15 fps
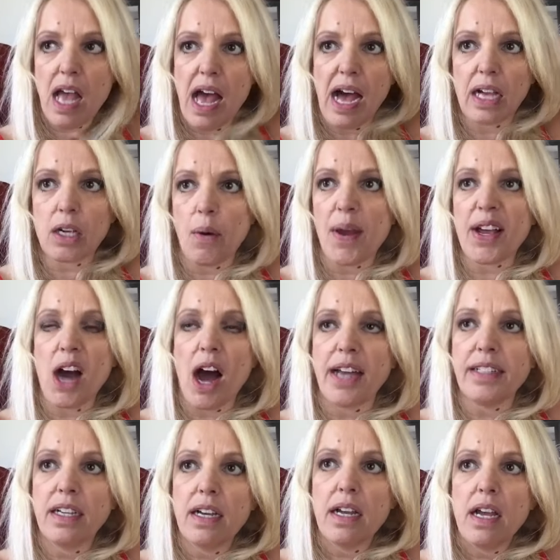uh, going
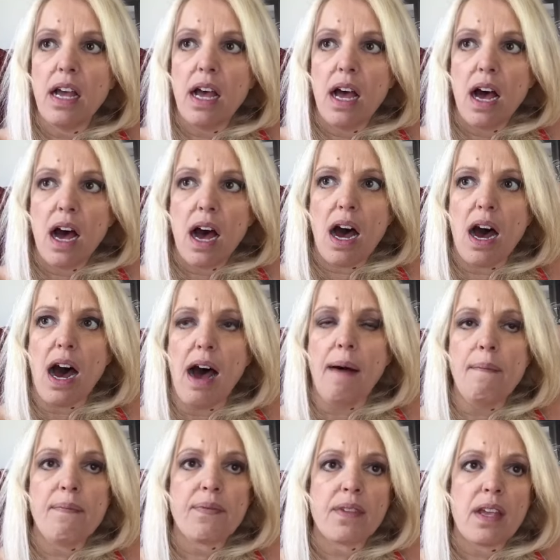on,
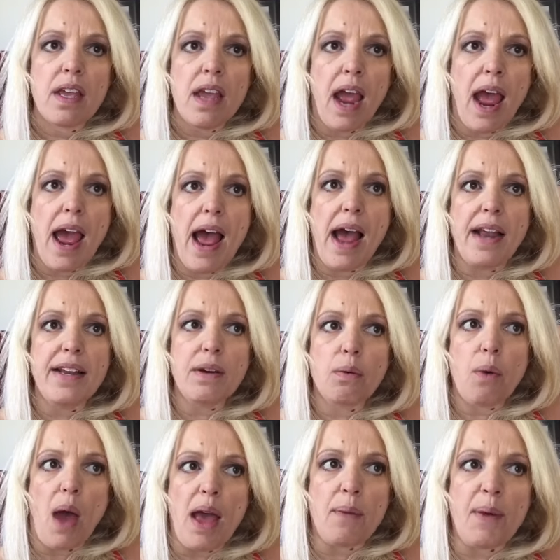uh, and
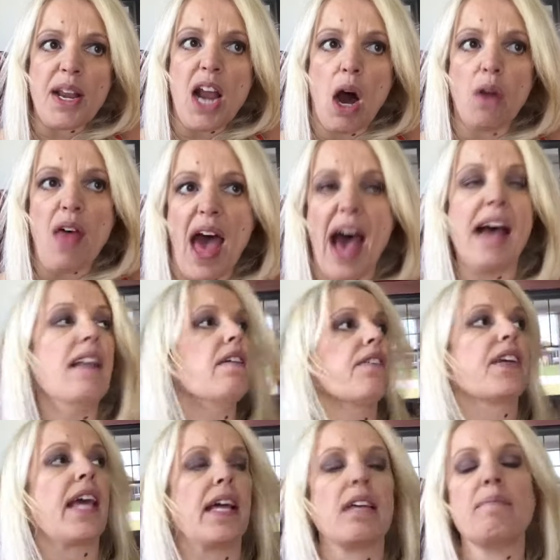and we know that
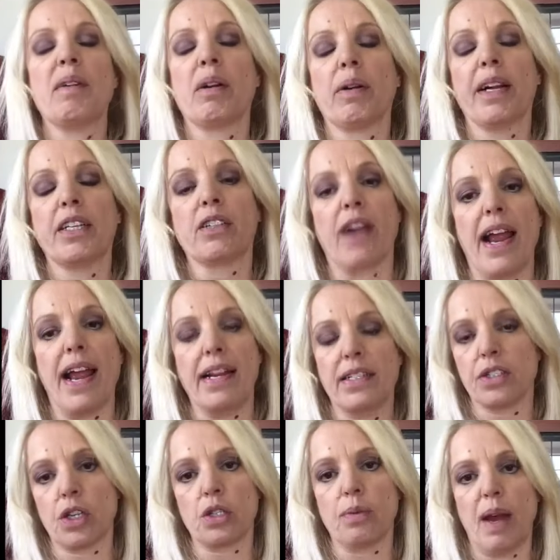the Kelly Marie
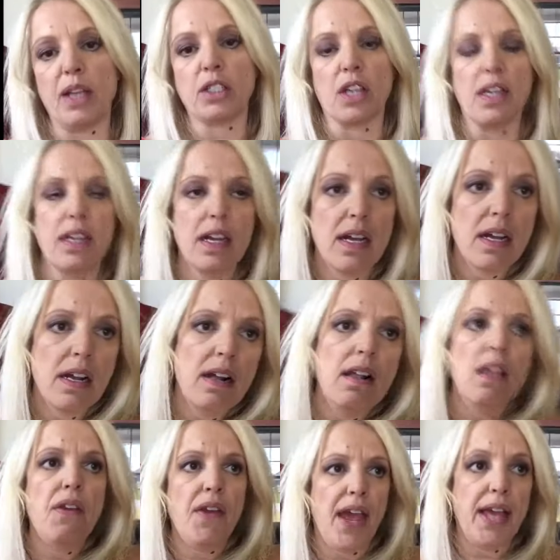Tran situation
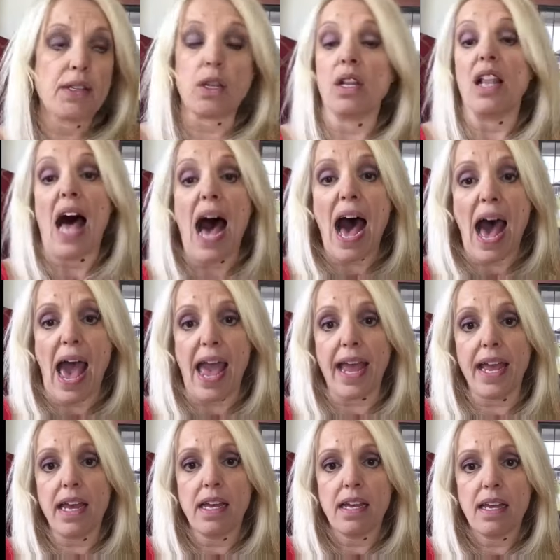is a
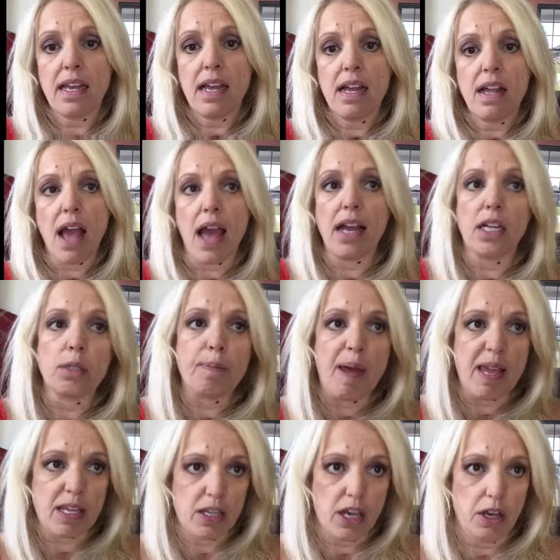lie, and it's
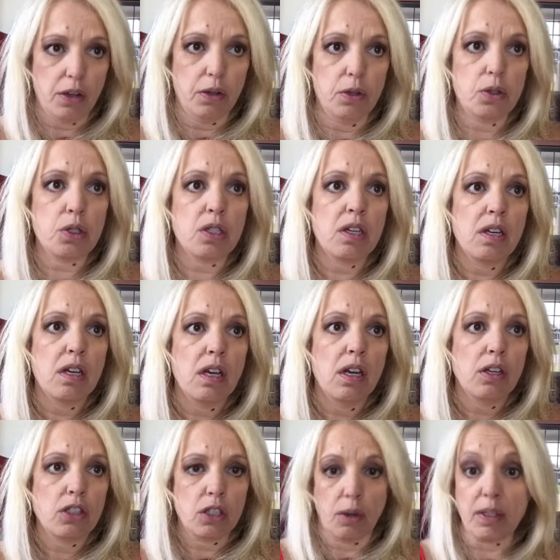being used
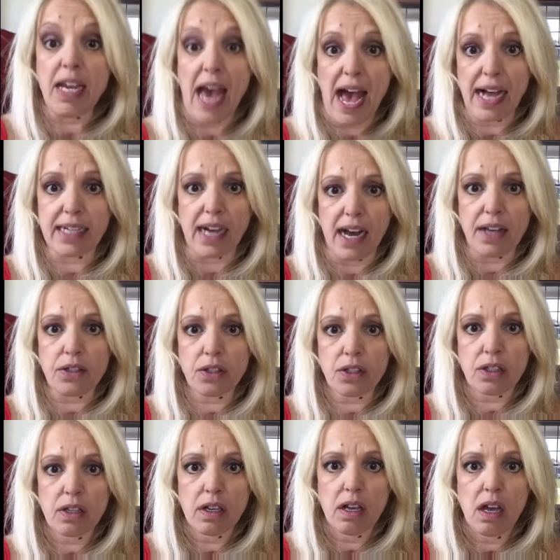to attack
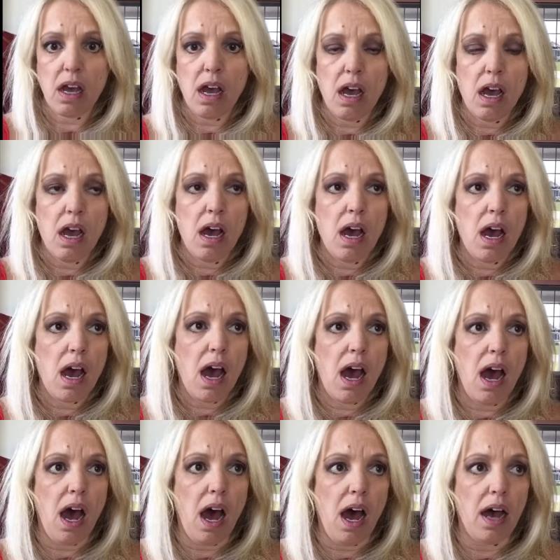us,
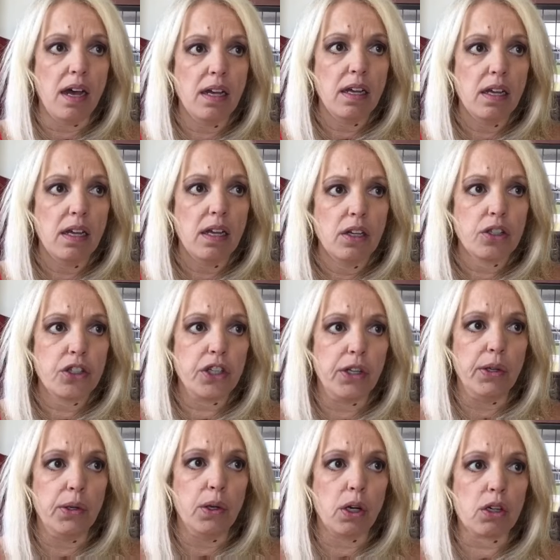uh,
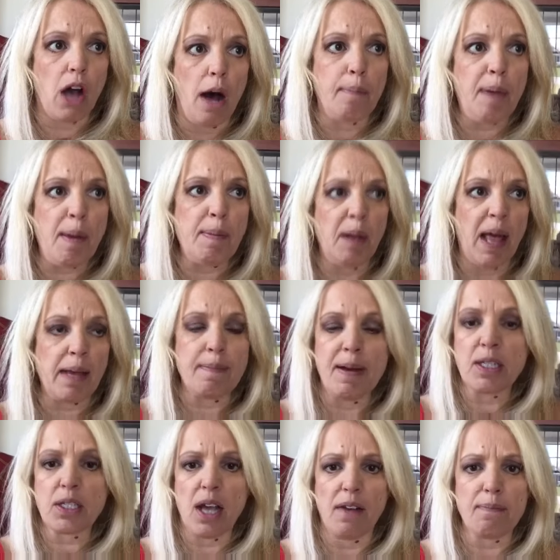to call people like
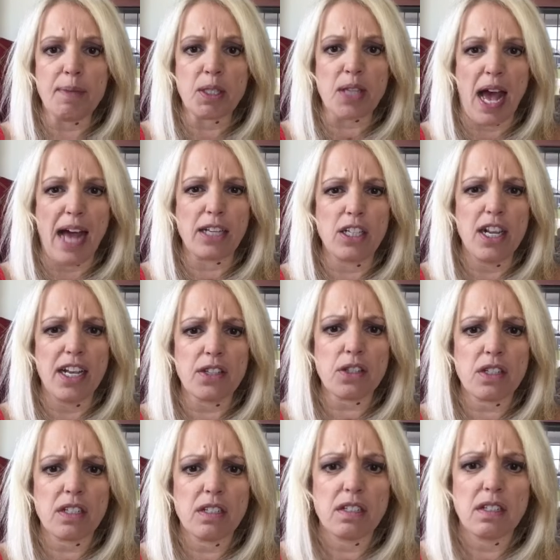myself
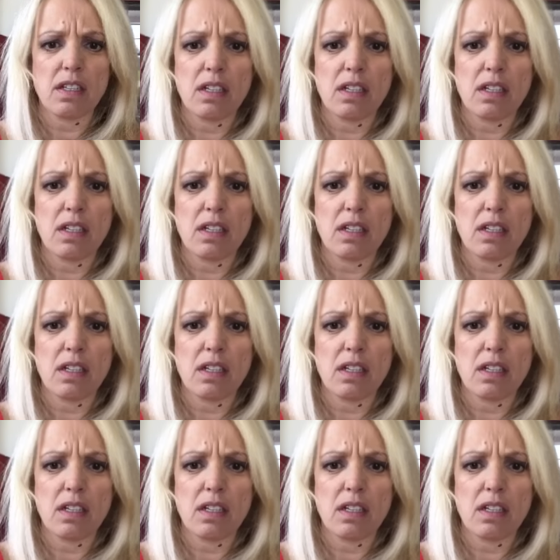misogynist.